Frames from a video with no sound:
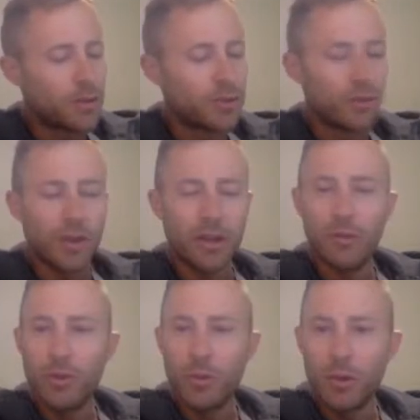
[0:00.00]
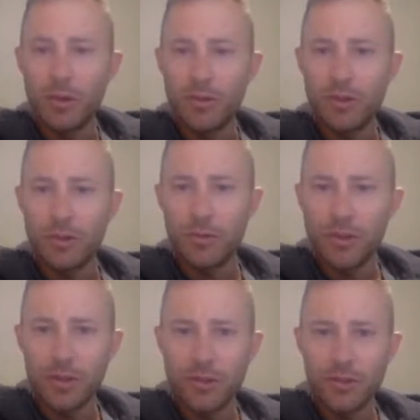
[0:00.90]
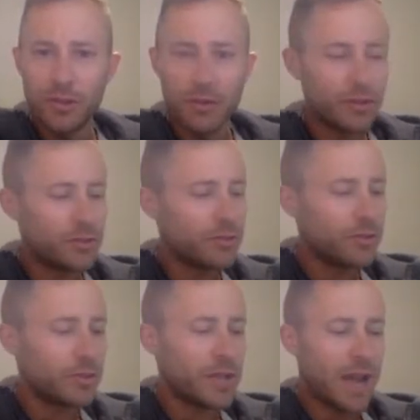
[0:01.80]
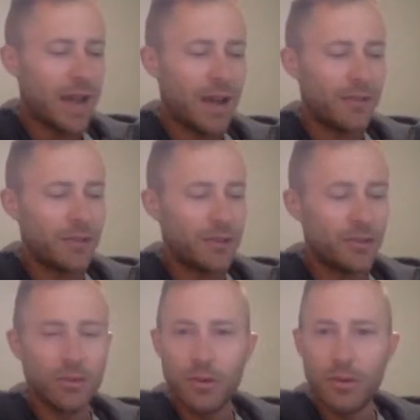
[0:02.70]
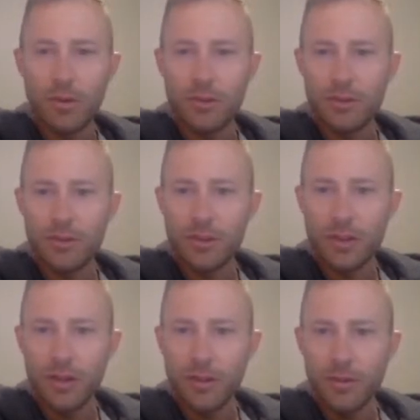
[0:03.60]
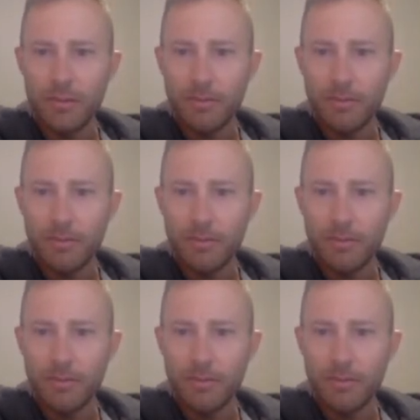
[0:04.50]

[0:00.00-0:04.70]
So then we want to solve for the acceleration, so we add these two equations together.